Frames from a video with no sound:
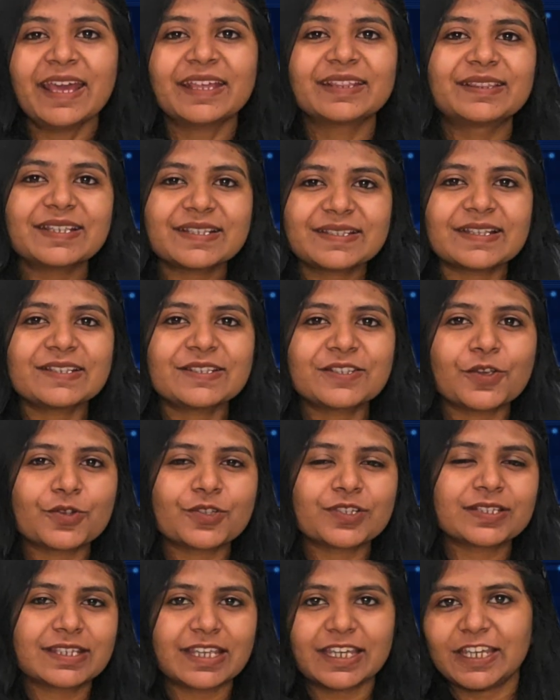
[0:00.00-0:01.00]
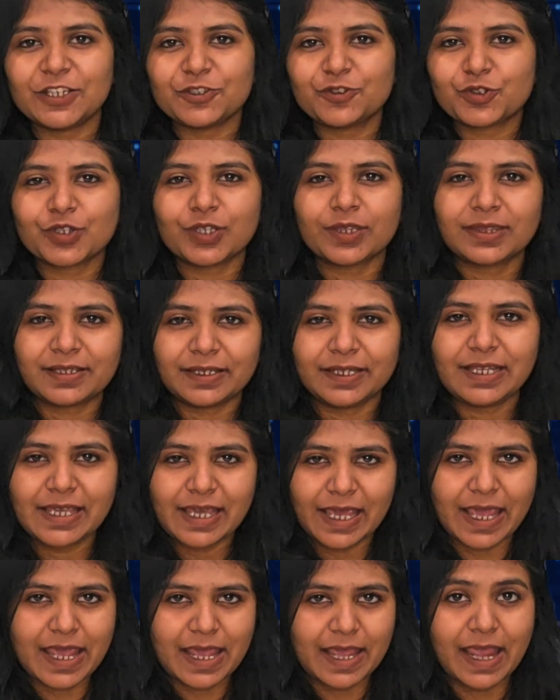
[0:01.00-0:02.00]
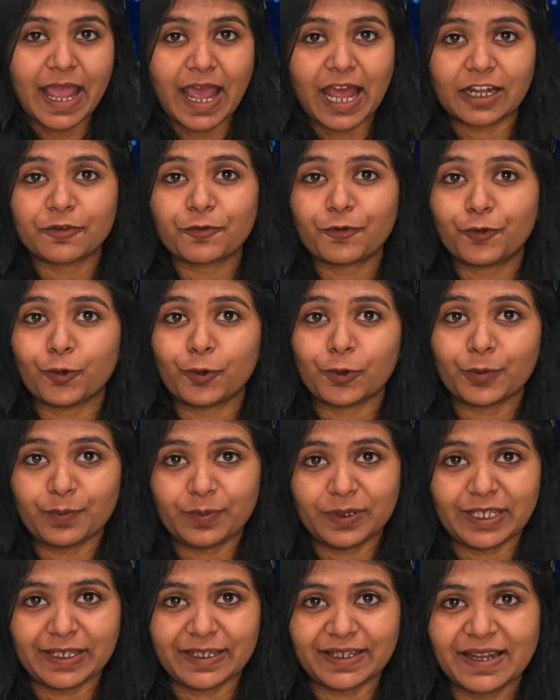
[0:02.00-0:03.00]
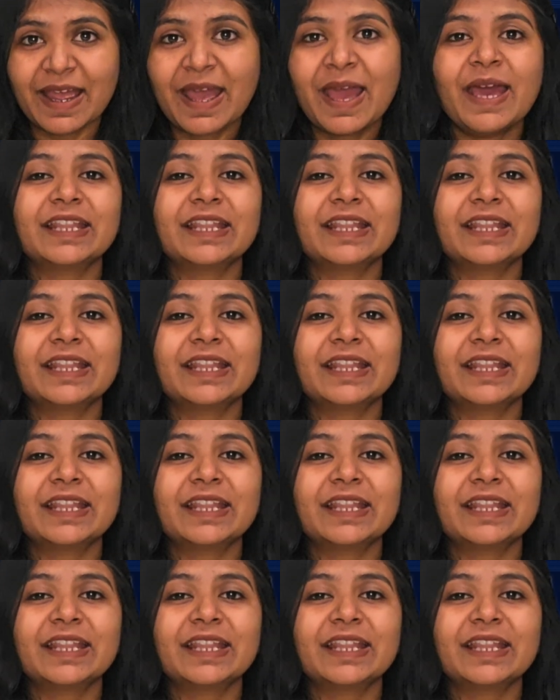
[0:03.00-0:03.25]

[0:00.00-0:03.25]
This is your stage 3A and 4B,